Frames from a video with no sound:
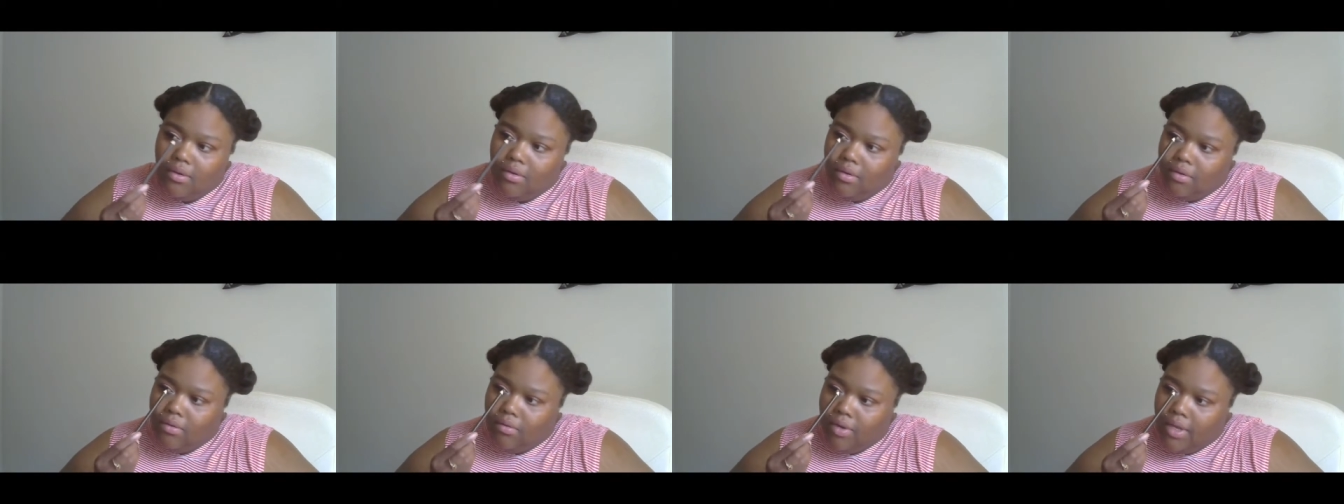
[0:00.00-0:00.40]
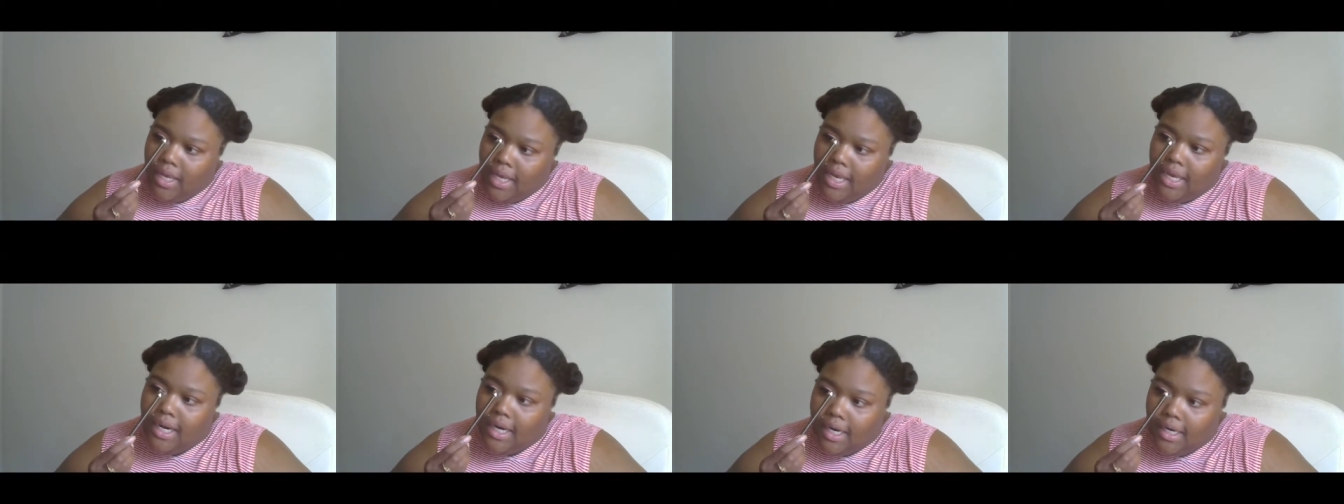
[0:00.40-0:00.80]

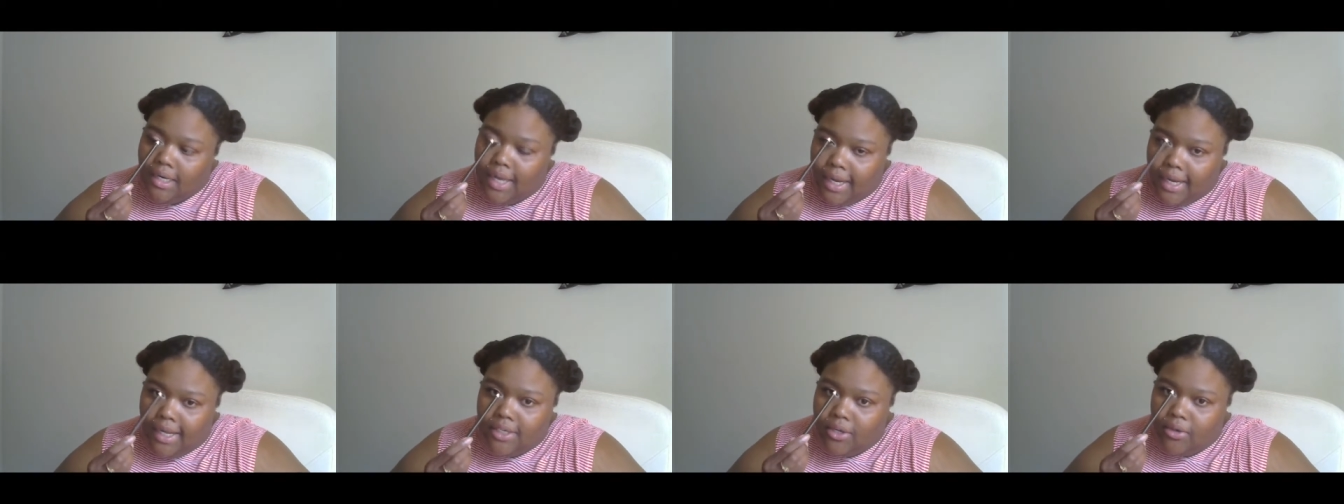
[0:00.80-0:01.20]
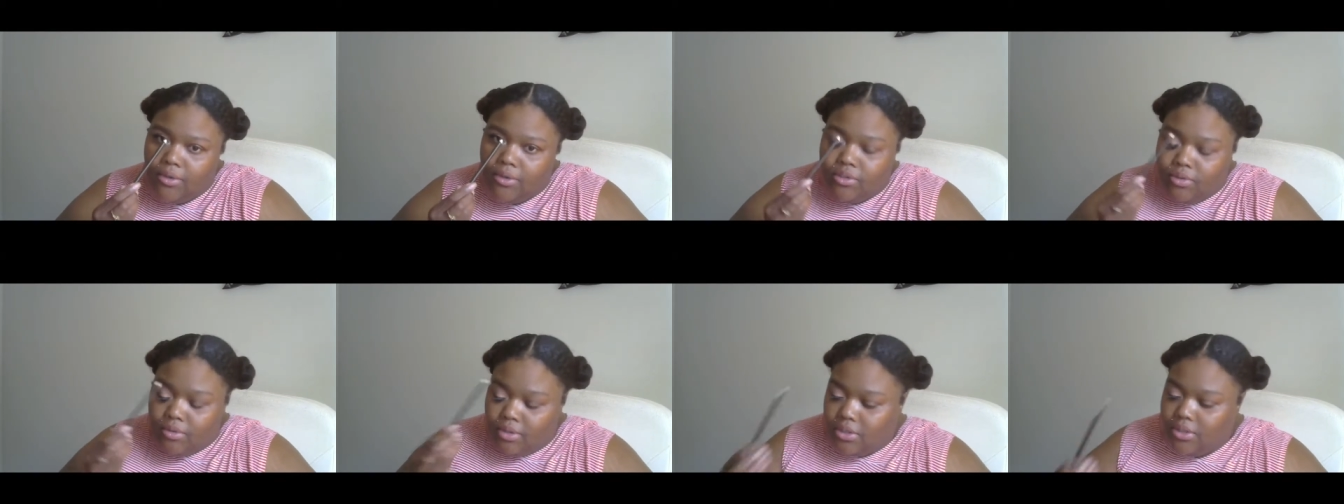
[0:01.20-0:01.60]
here. Like I don't
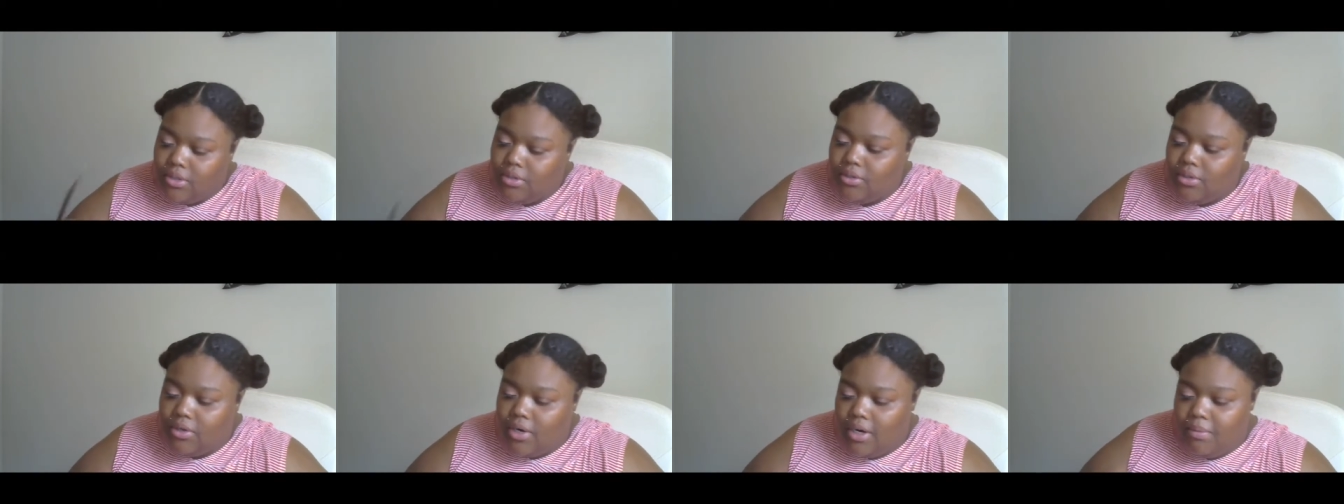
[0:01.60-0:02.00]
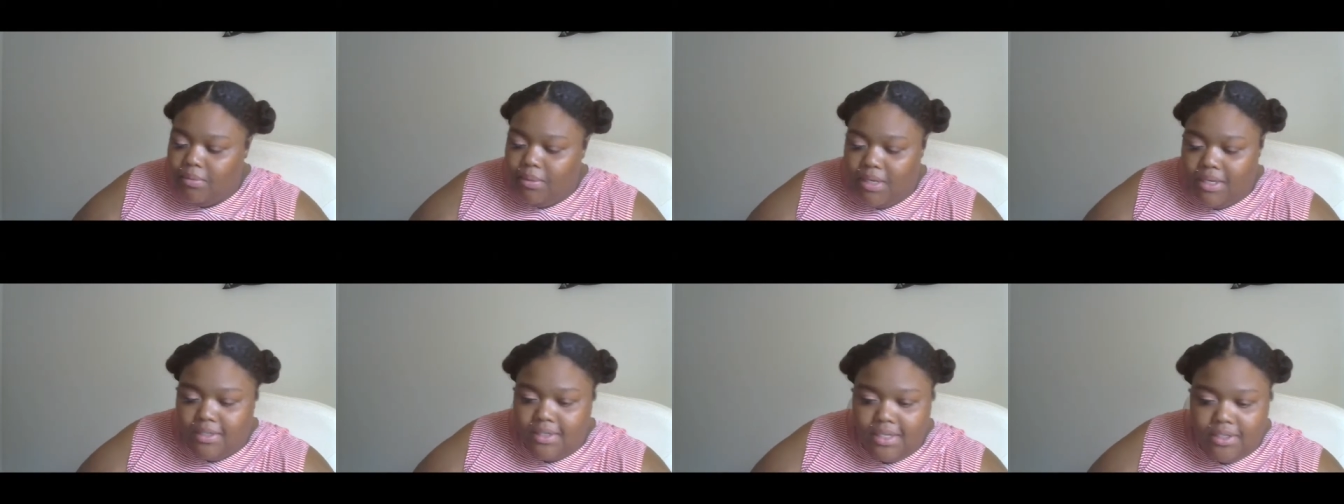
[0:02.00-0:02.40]
do it so dark
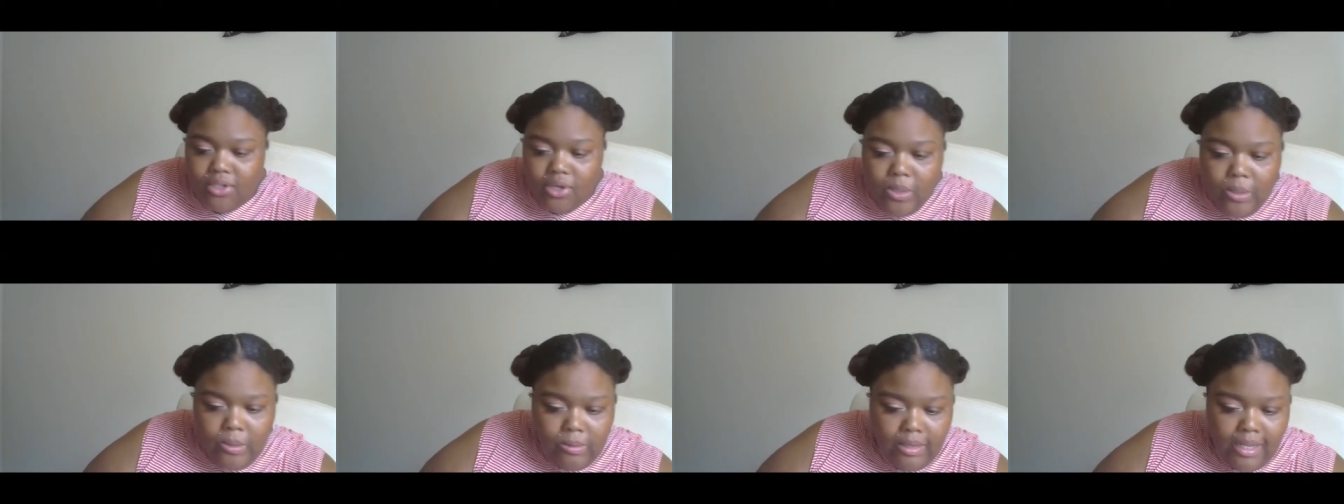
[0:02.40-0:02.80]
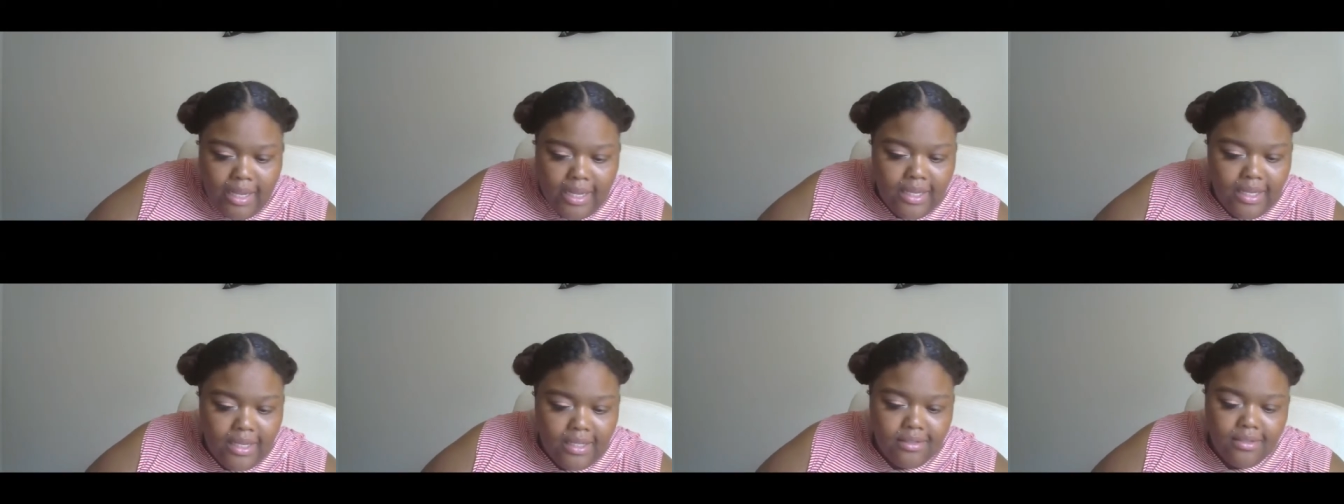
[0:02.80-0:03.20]
because I don't like
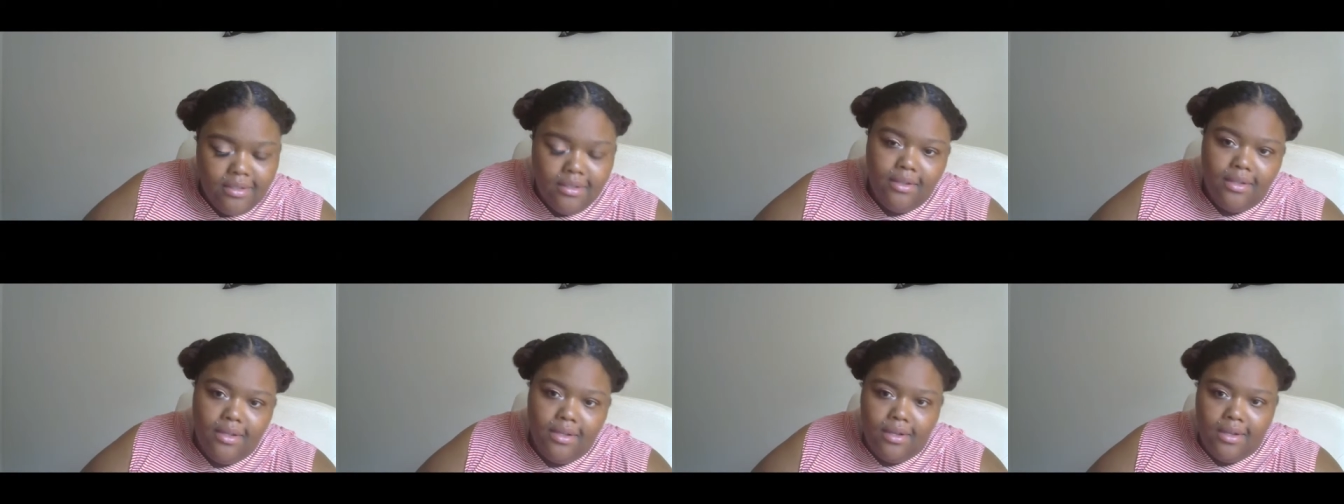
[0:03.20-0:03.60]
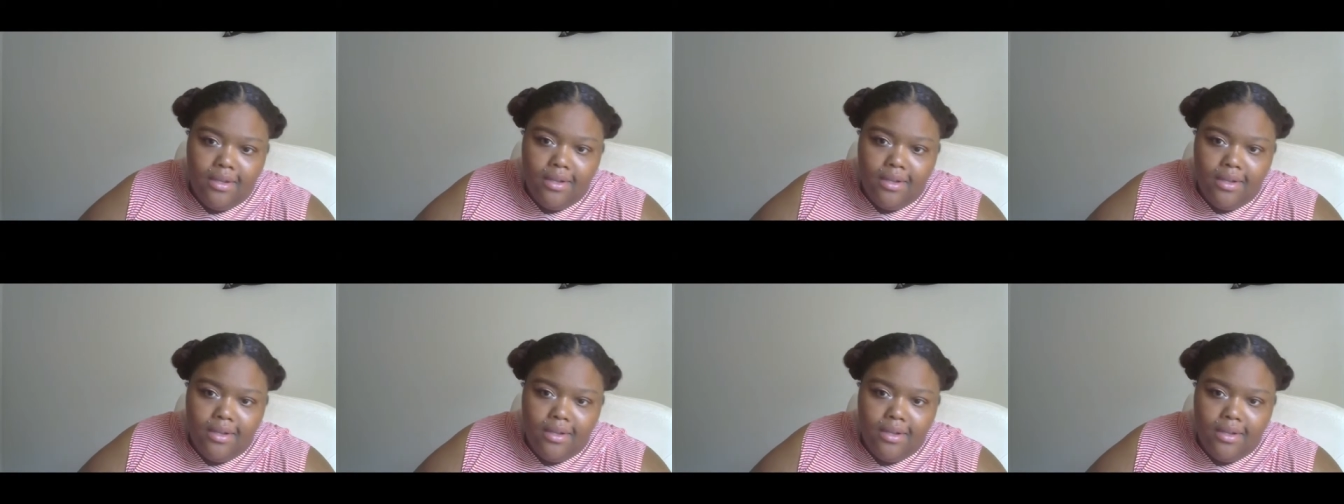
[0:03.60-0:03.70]
it to look